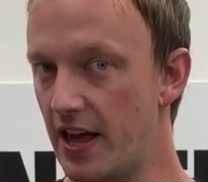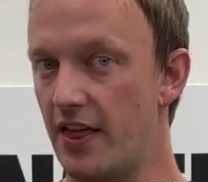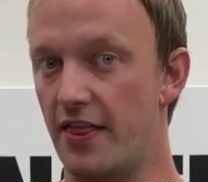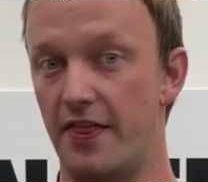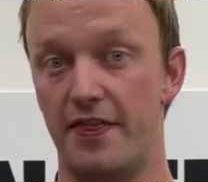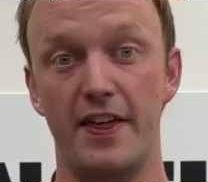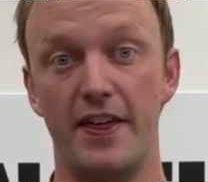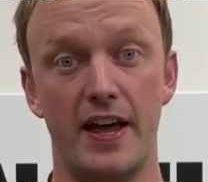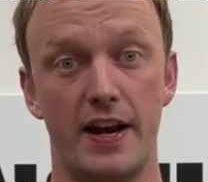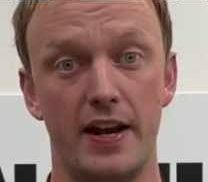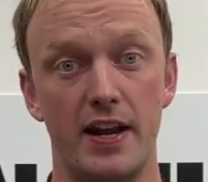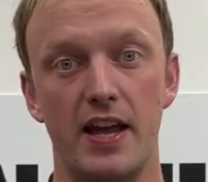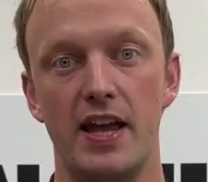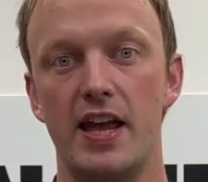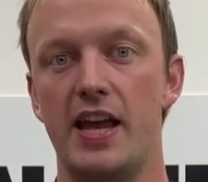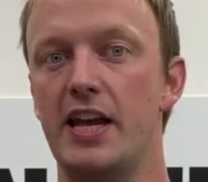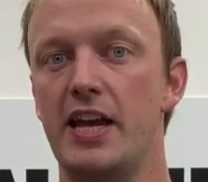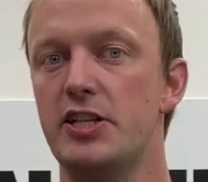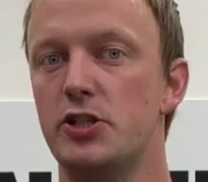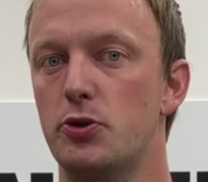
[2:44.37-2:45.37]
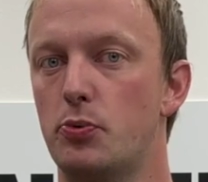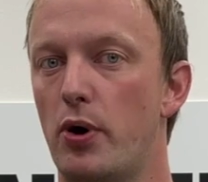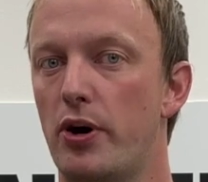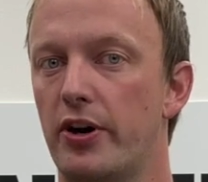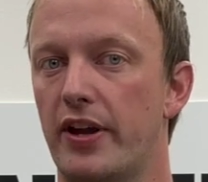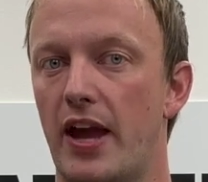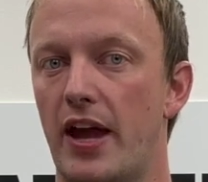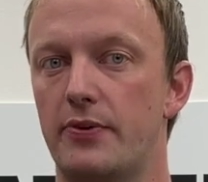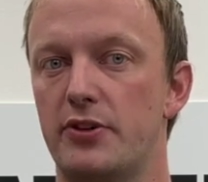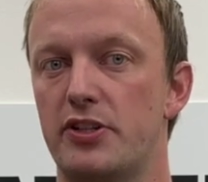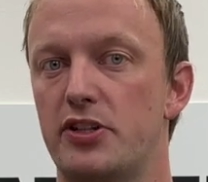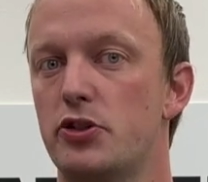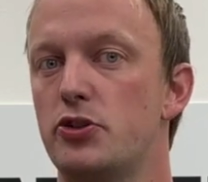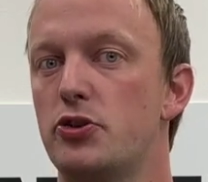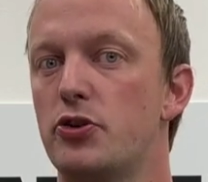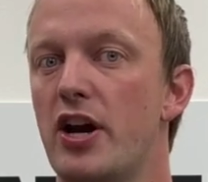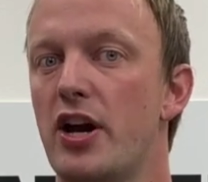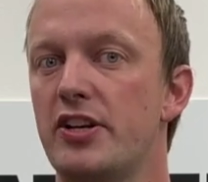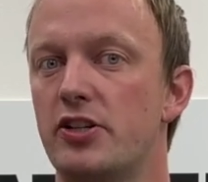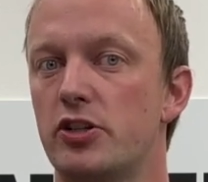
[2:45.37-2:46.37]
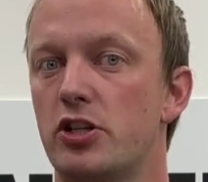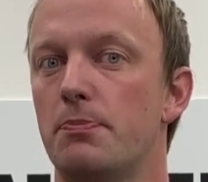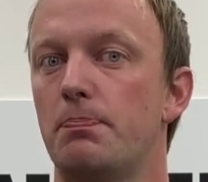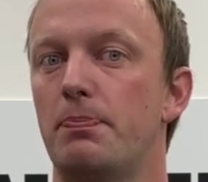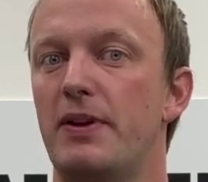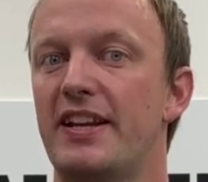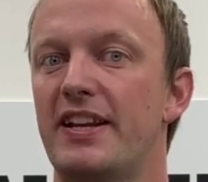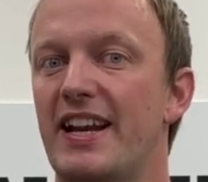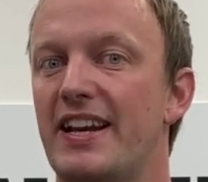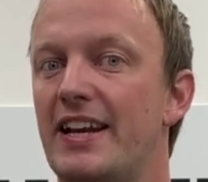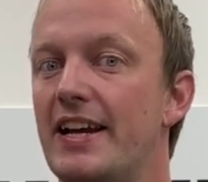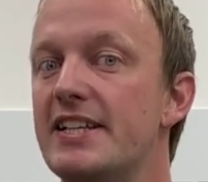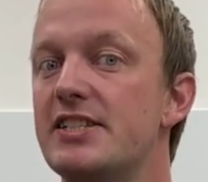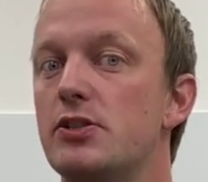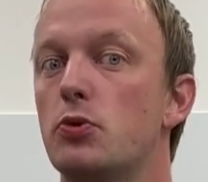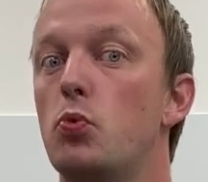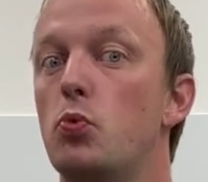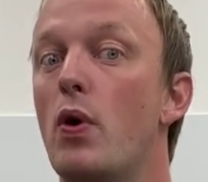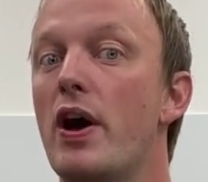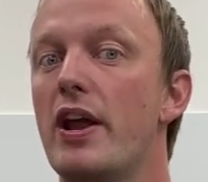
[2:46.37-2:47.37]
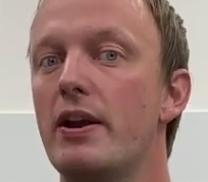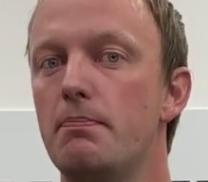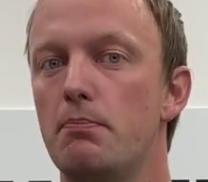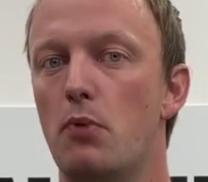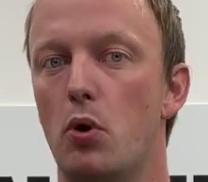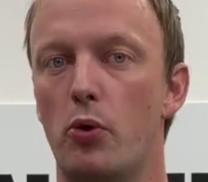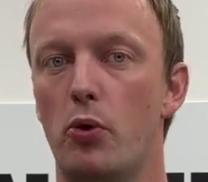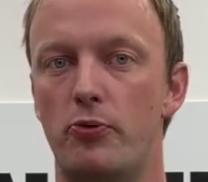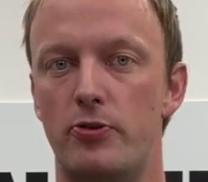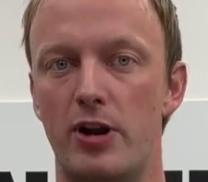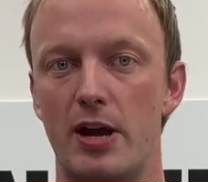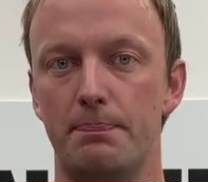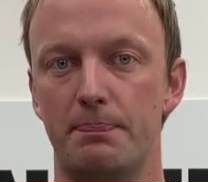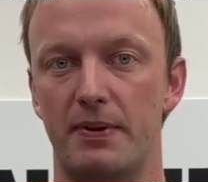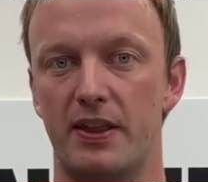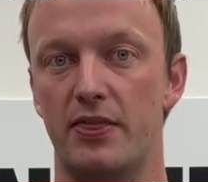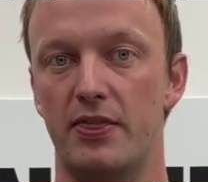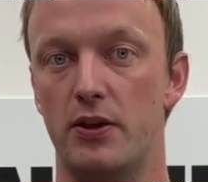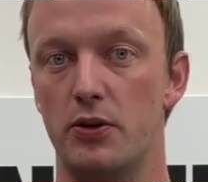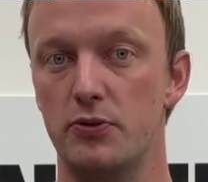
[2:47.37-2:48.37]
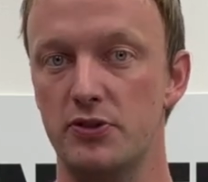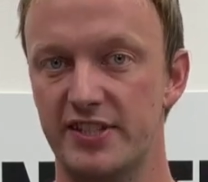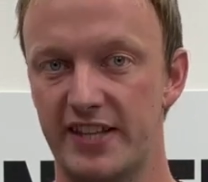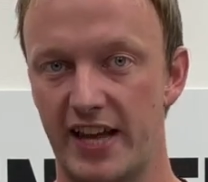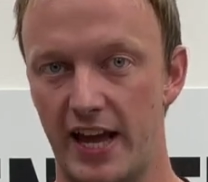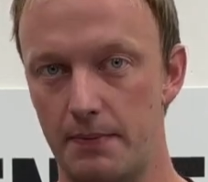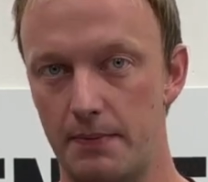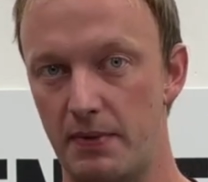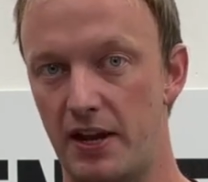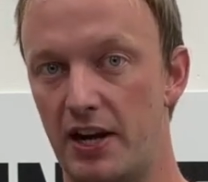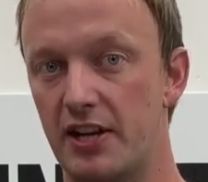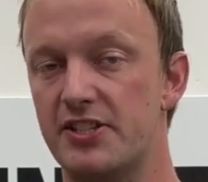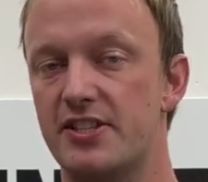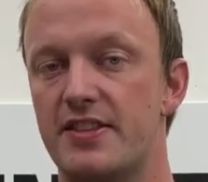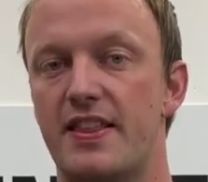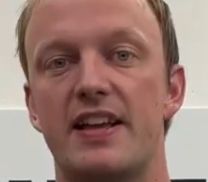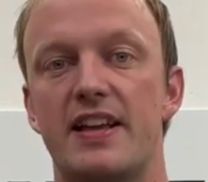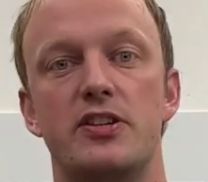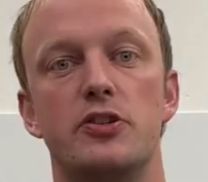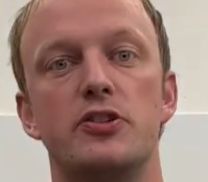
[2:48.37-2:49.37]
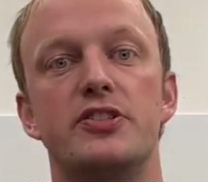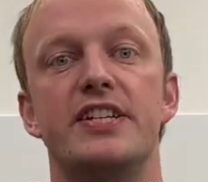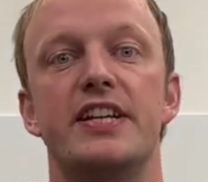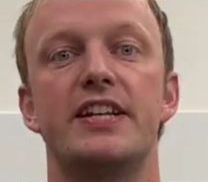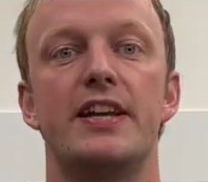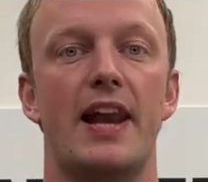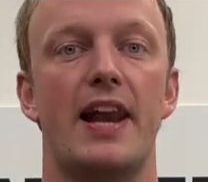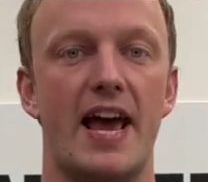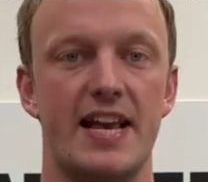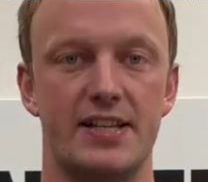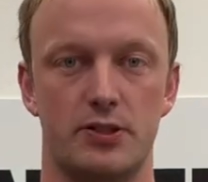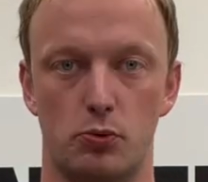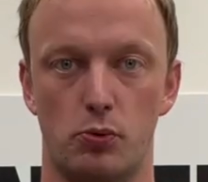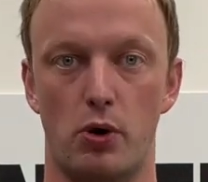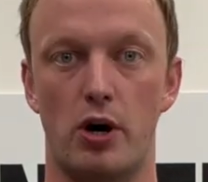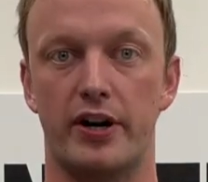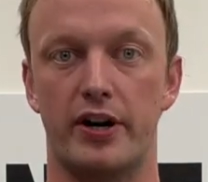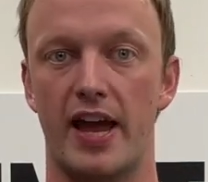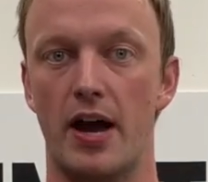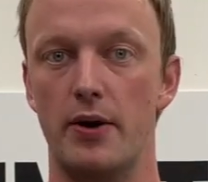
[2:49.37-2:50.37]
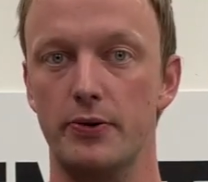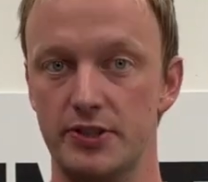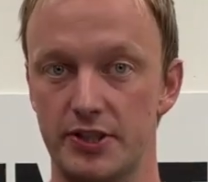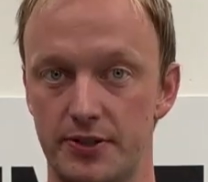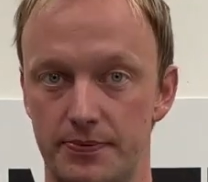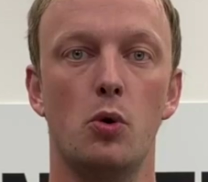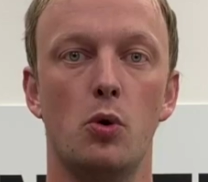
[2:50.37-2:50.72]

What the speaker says: Then, each workout, you try to complete at least 1 more rep in those 10 minutes than you did last workout.